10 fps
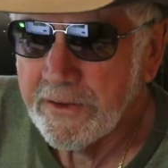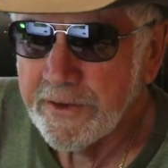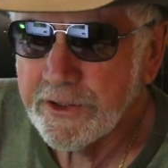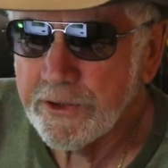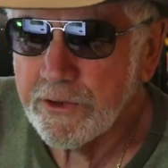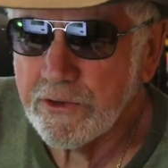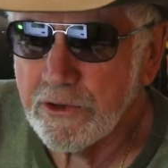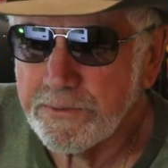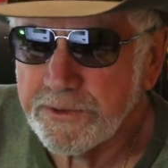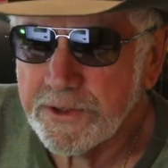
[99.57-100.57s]
The two
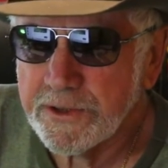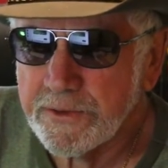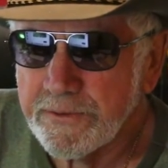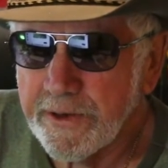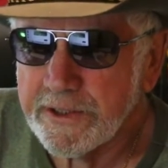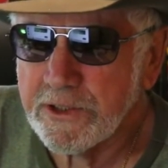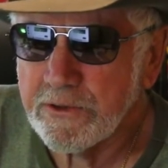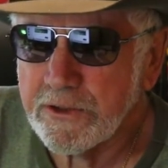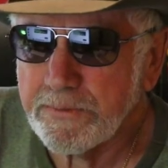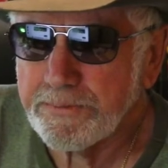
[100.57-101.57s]
groups
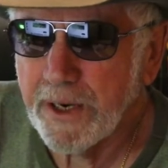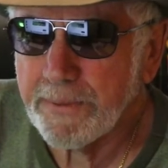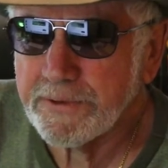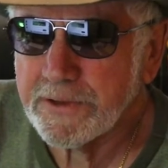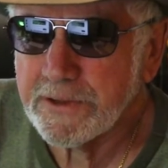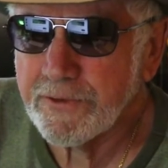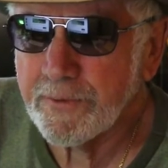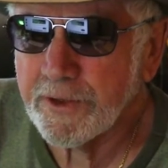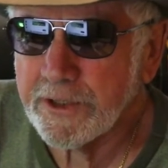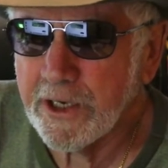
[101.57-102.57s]
rescued the pups
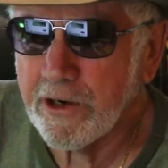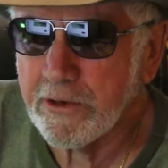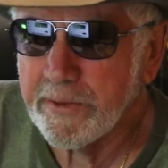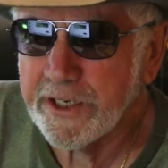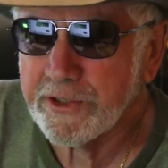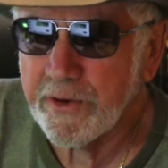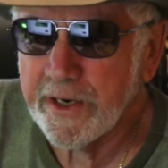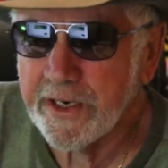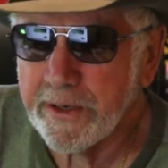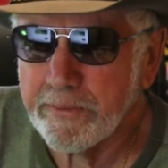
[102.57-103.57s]
from the dog meat
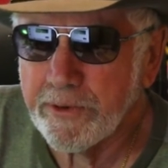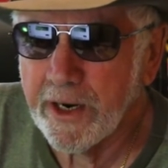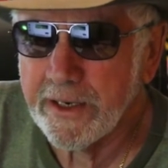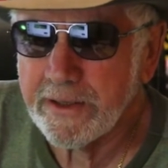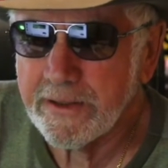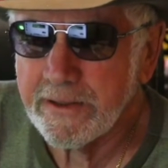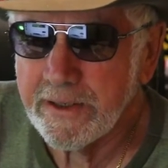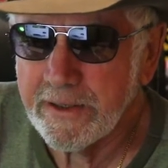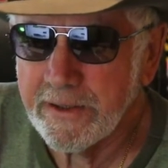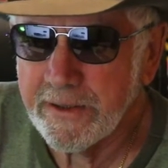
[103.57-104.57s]
trade or brought
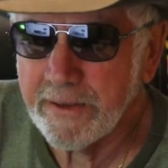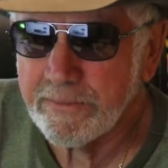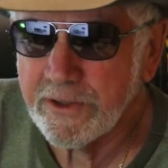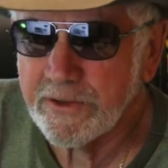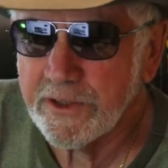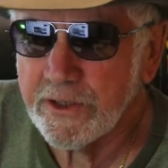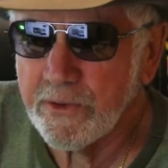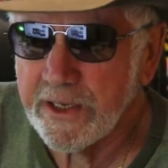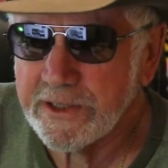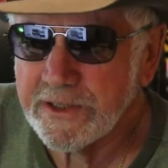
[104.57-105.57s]
them to the
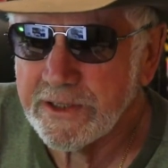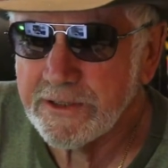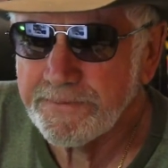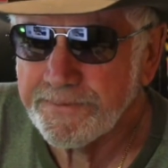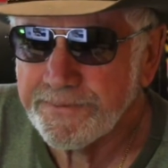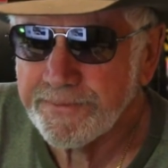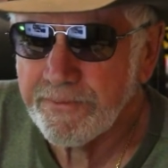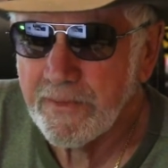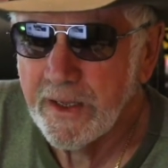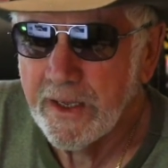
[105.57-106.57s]
U.S.
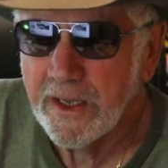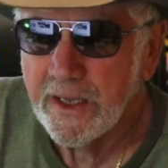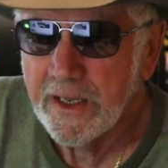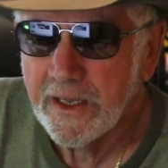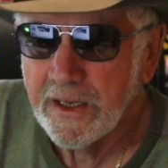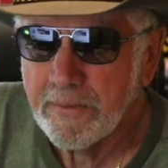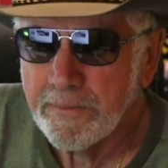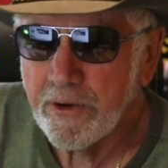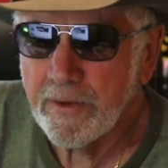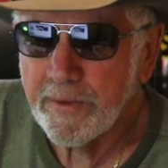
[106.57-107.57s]

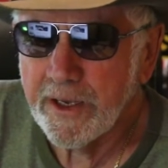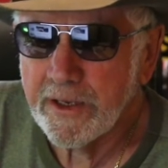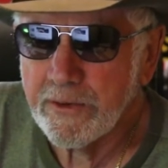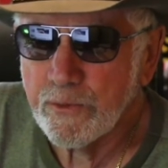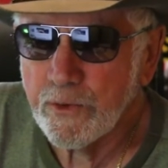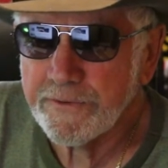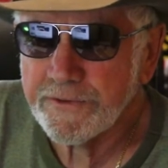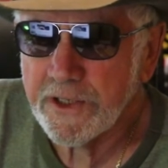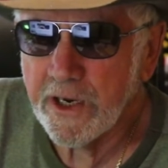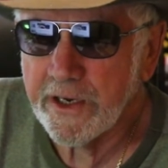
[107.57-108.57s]
Bohemian Wolf
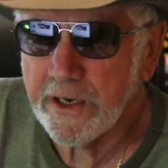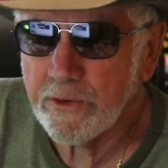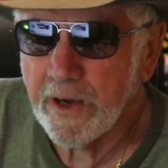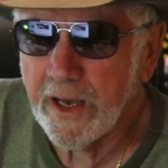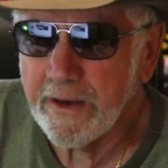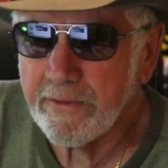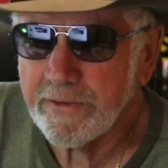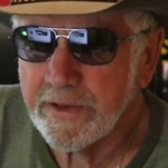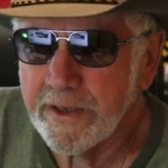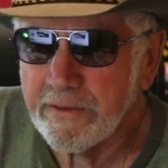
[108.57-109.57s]
Saudi
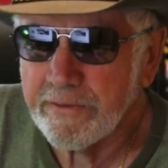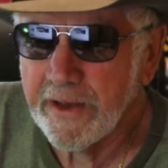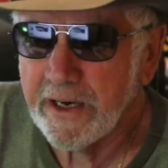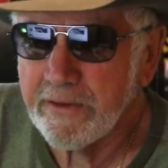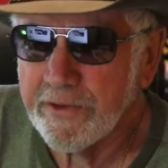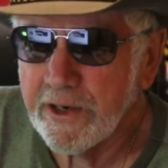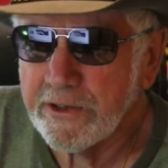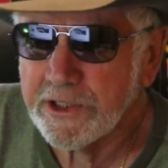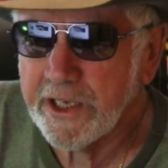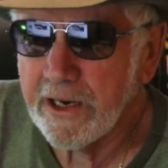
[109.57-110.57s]
arrived in Valley
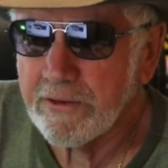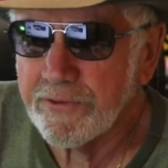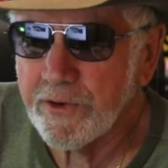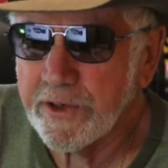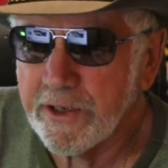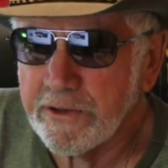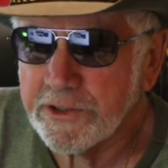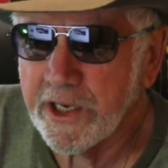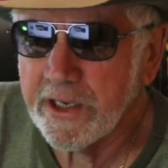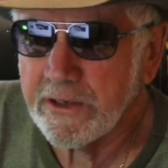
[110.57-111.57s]
Village, California on
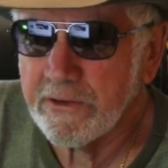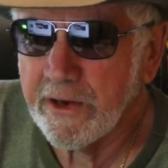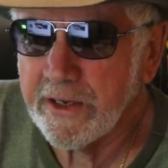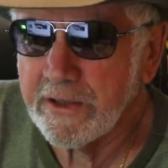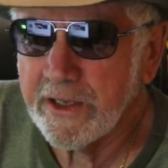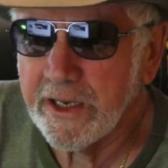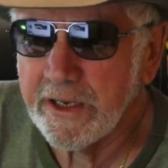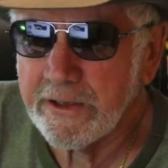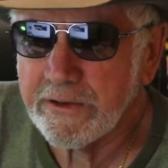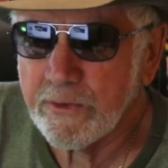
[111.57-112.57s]
January
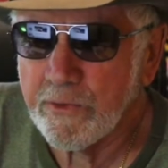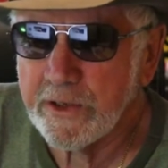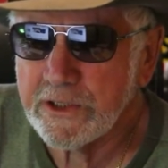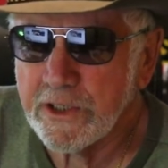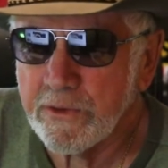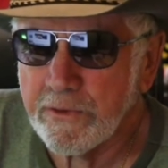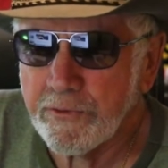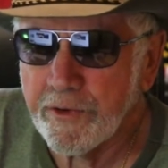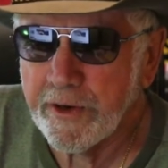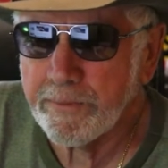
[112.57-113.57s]
18th. Rescue and
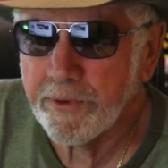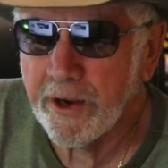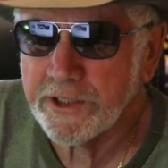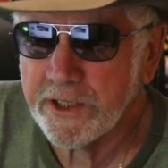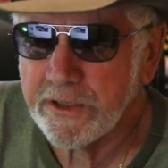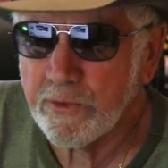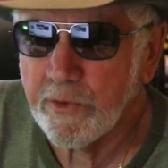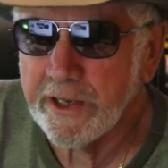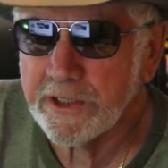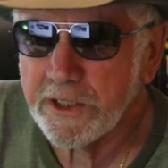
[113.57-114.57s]
Freedom Project
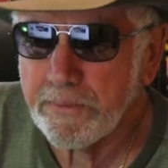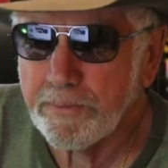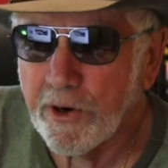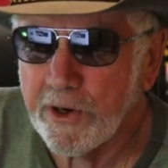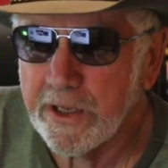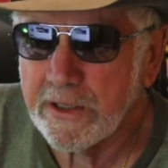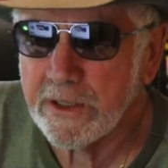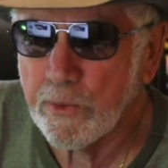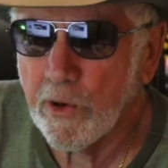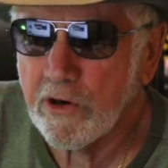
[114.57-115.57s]
arranged a party
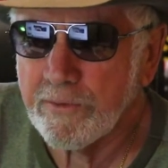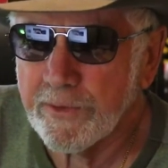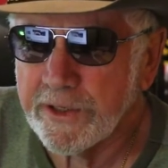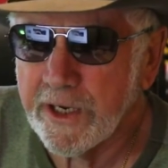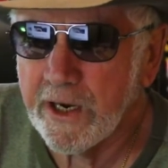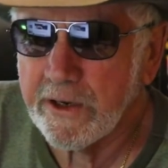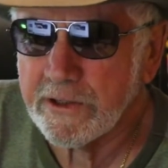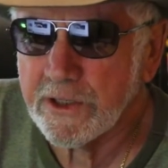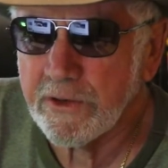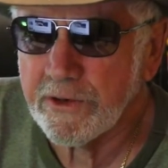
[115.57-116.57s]
to welcome the
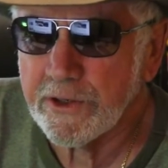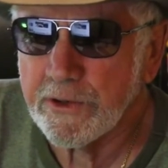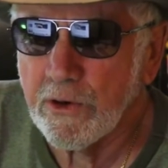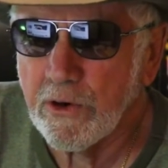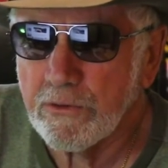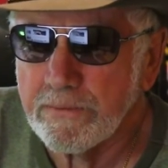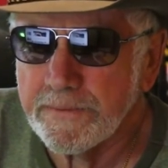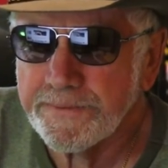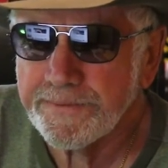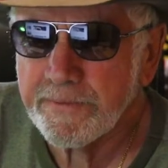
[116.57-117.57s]
dogs to their new home.
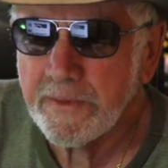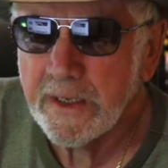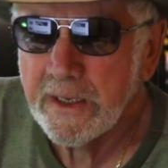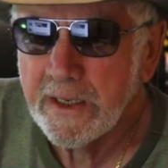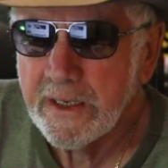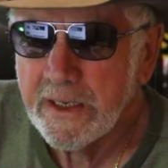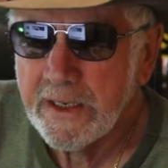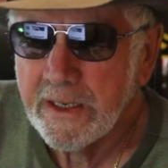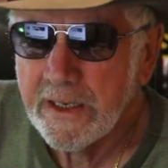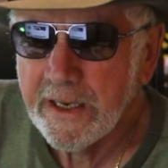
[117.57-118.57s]

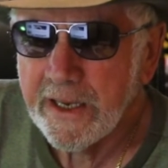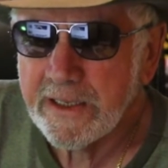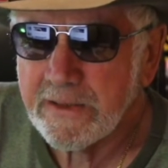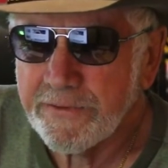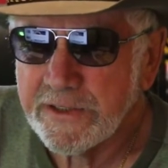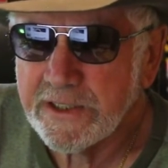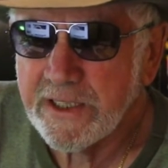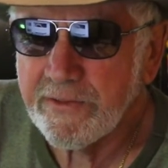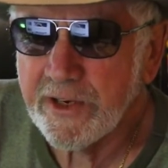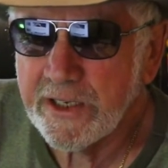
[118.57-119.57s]
At the
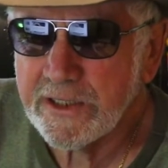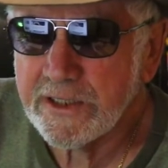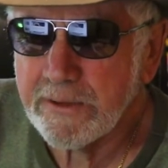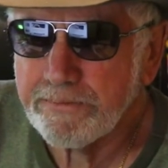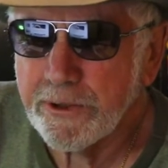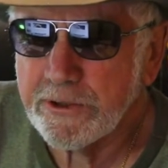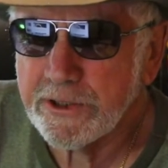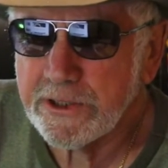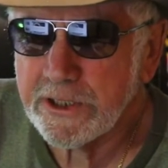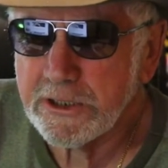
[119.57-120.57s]
festivities, the
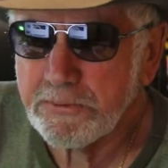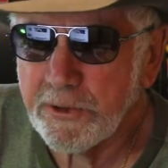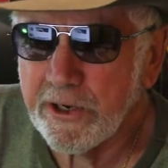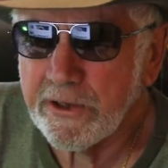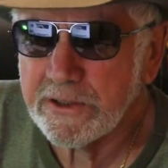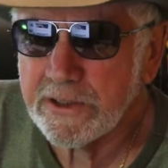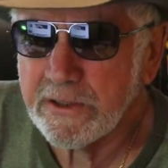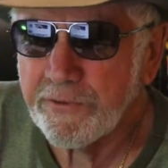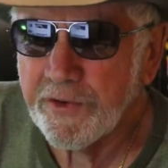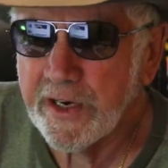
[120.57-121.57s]
pooches experienced
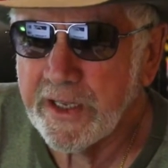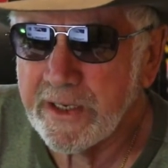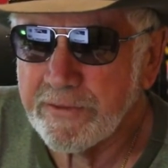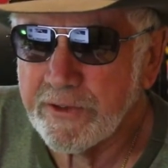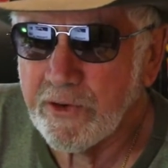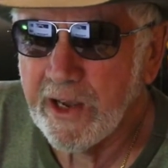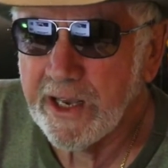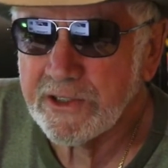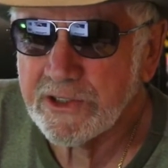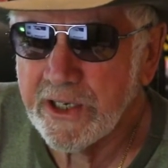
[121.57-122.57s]
the feeling of
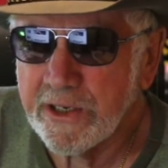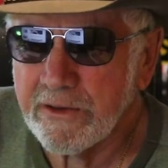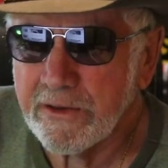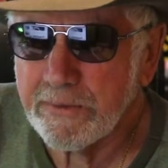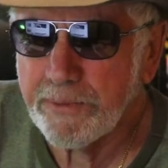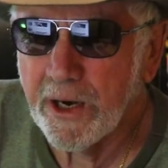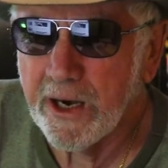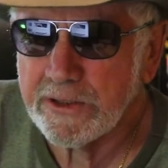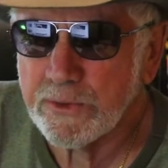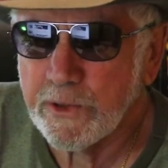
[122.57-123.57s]
grass their
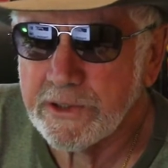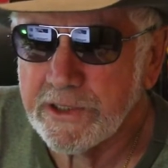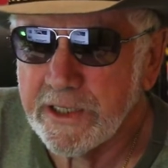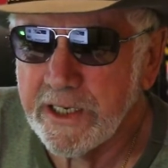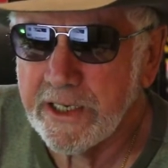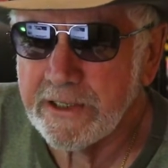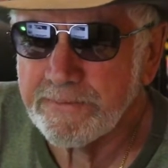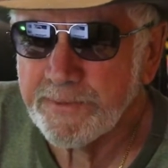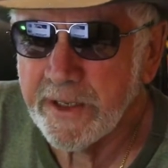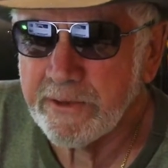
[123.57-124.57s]
paws once
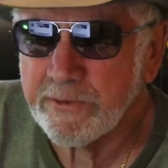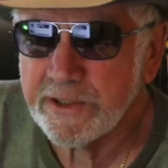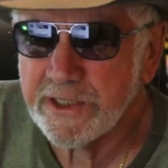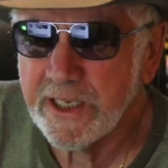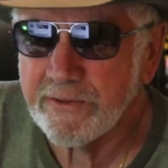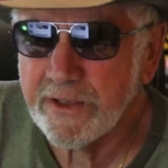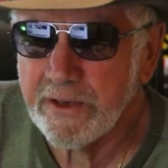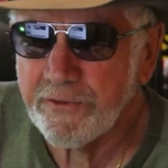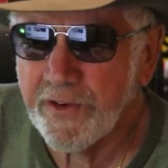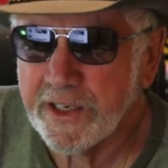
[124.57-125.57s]
again and received the
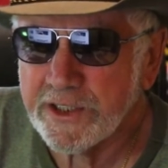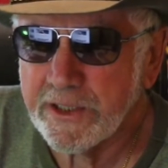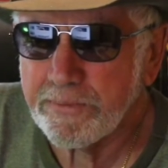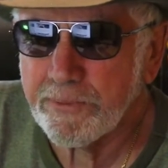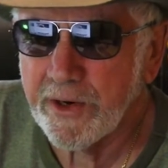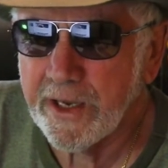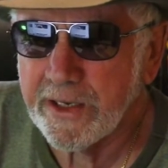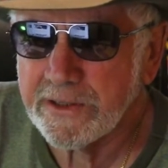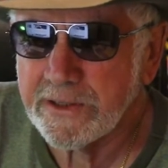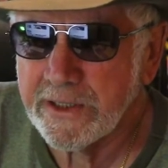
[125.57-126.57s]
affection and
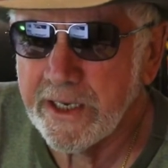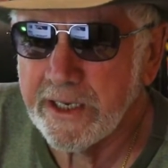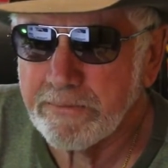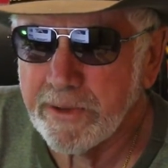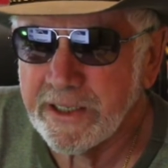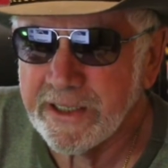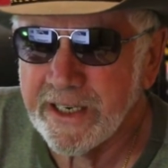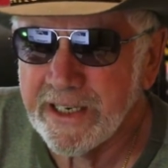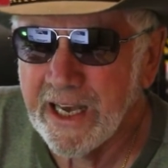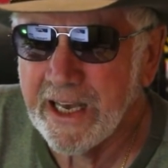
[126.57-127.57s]
praise they had been
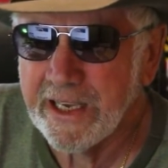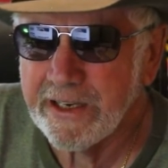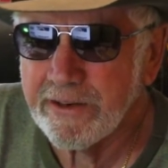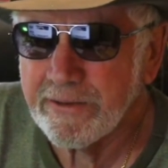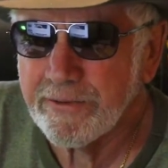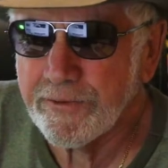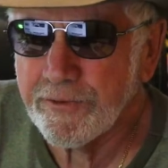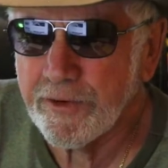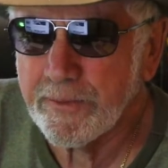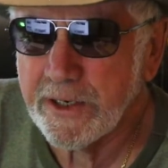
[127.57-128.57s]
denied
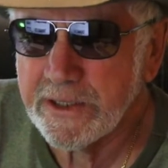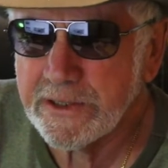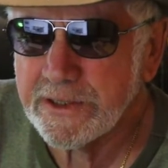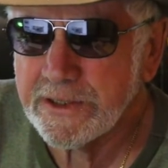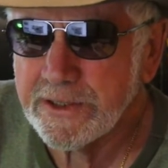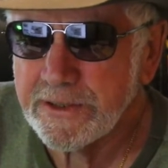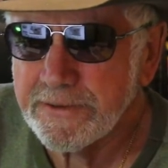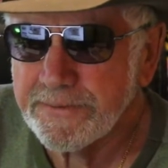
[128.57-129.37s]
for months.